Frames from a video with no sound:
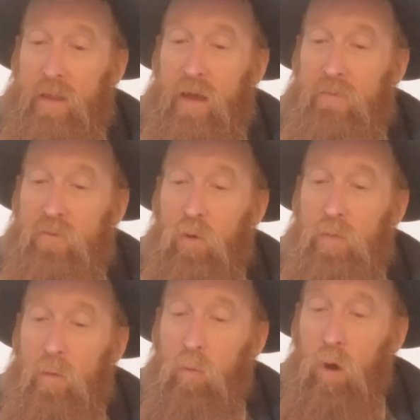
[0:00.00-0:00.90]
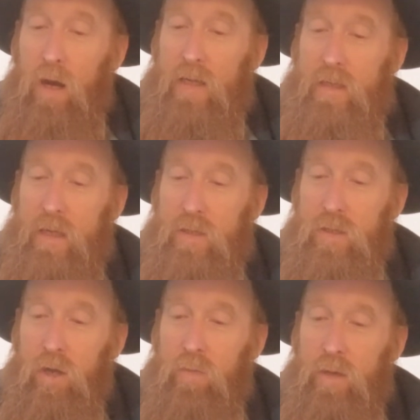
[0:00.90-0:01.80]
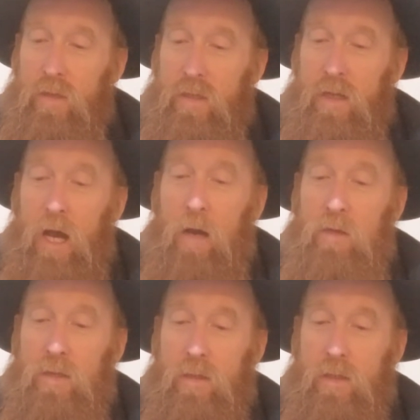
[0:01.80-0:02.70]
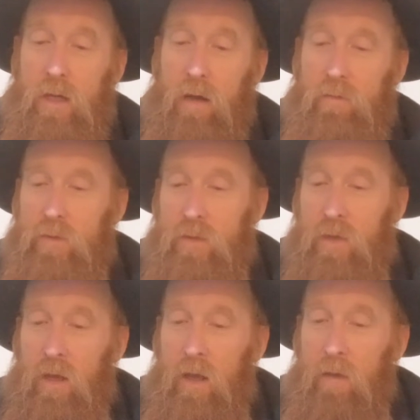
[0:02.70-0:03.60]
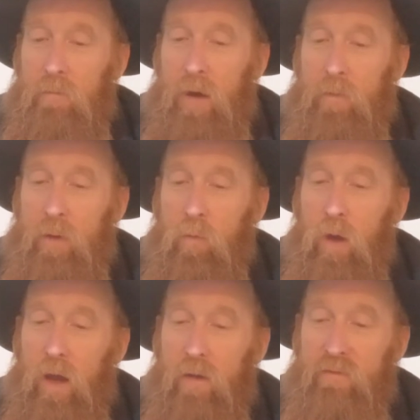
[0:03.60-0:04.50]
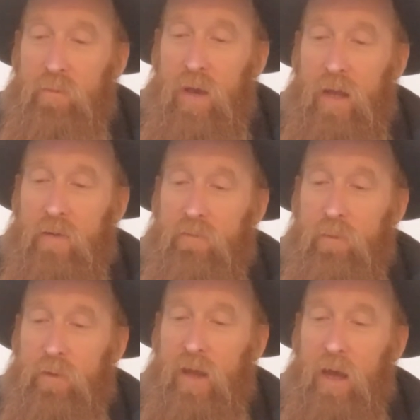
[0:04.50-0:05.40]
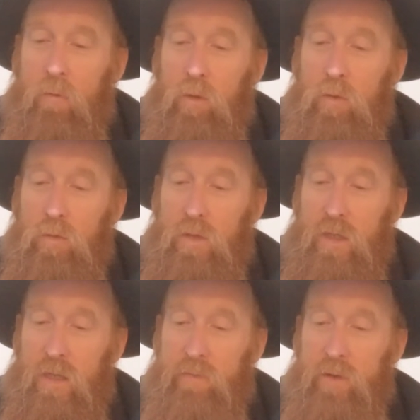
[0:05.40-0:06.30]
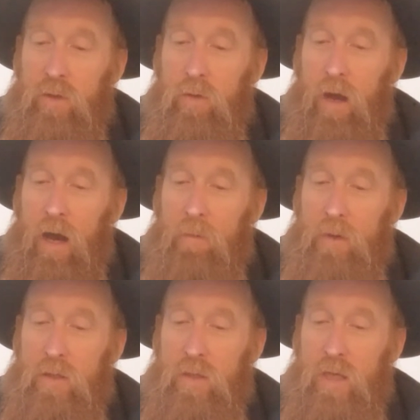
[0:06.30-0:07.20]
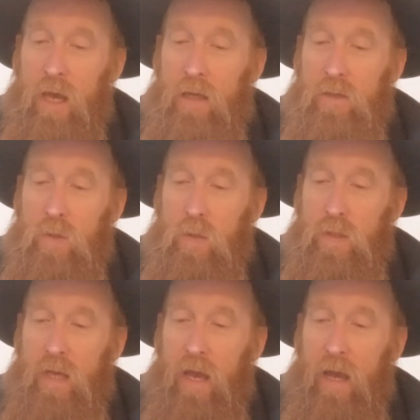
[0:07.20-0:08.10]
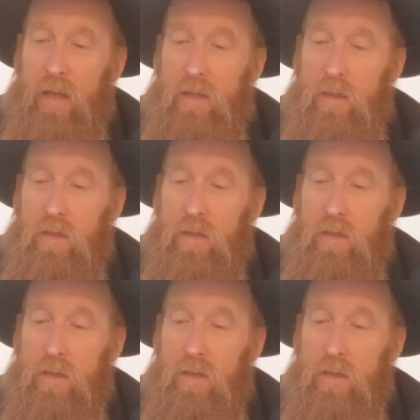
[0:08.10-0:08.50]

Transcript: Therefore be wise as serpents and harmless as doves. But beware of men, for they will deliver you up to councils and